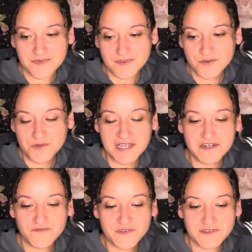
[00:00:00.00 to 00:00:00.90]
who kind
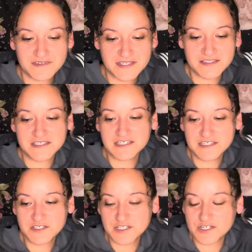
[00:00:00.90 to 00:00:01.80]
of feels like the
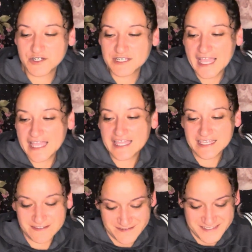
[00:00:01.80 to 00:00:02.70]
yin to your yang.